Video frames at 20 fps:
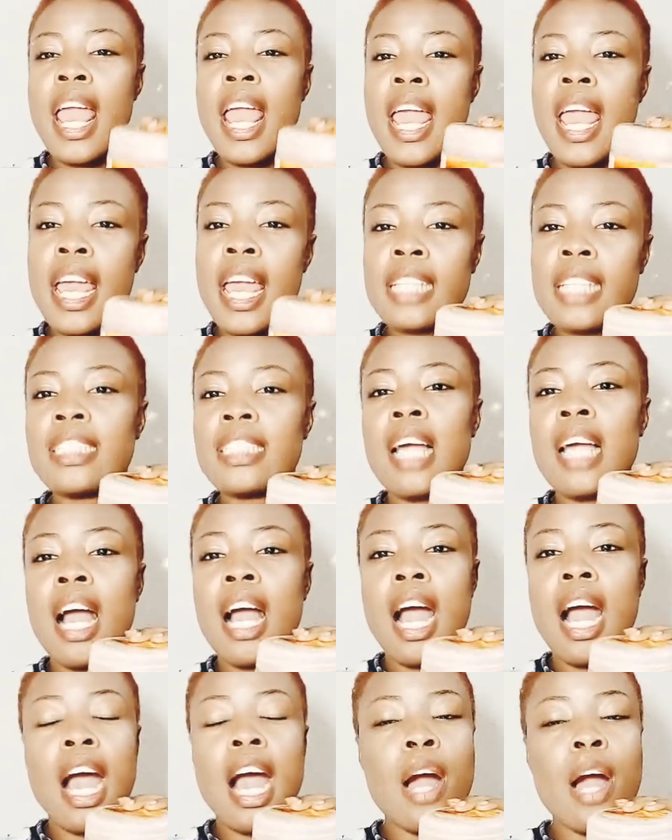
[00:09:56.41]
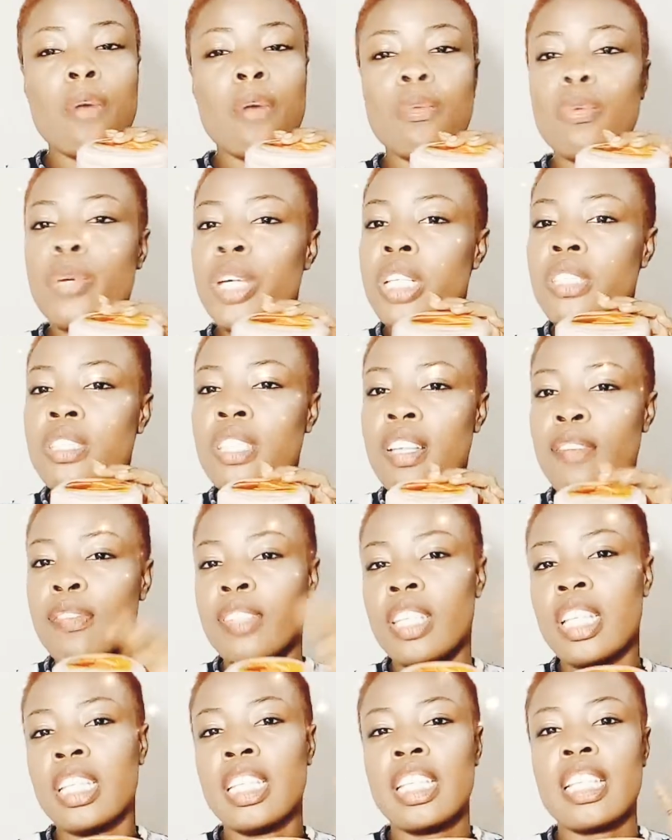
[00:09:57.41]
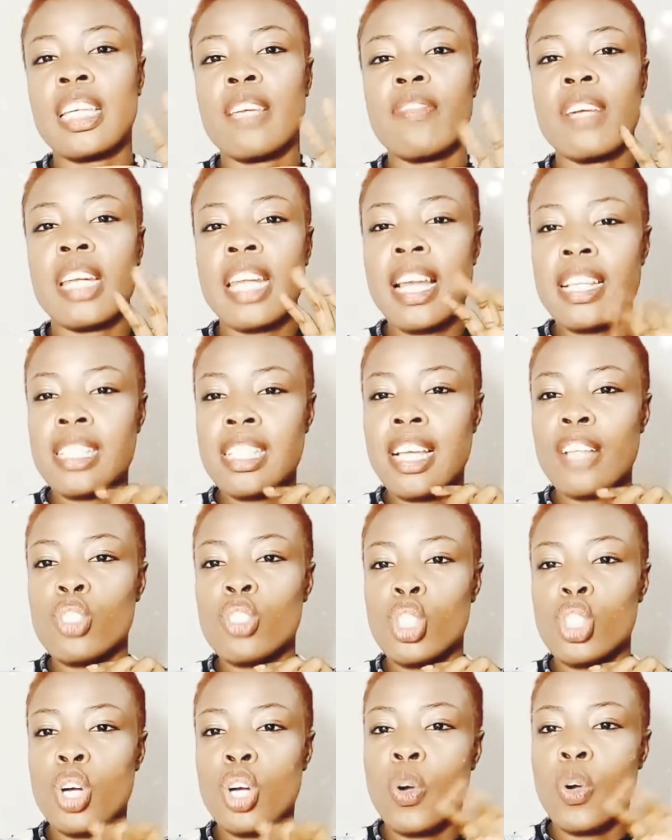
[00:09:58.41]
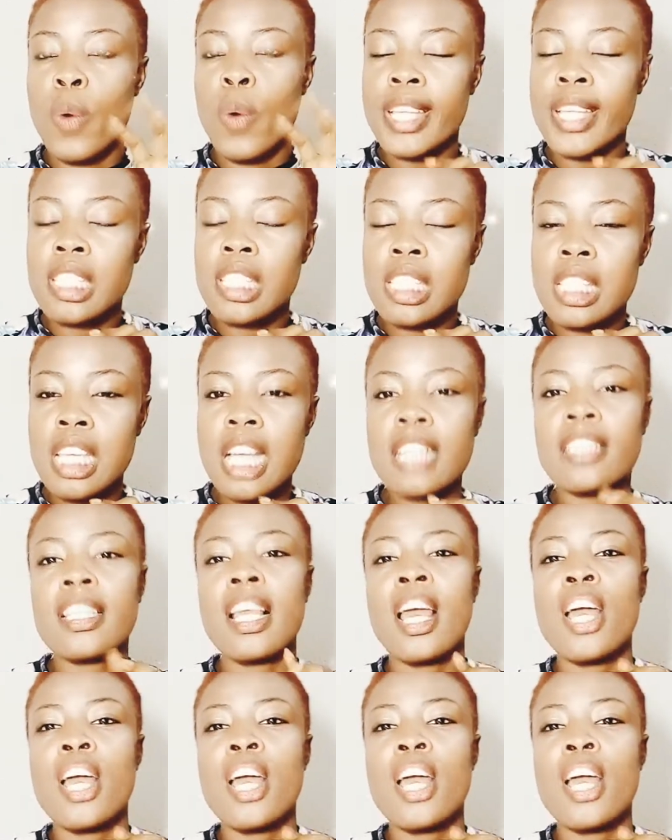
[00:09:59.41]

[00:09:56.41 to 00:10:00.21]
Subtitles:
and I will definitely give an answer to your question.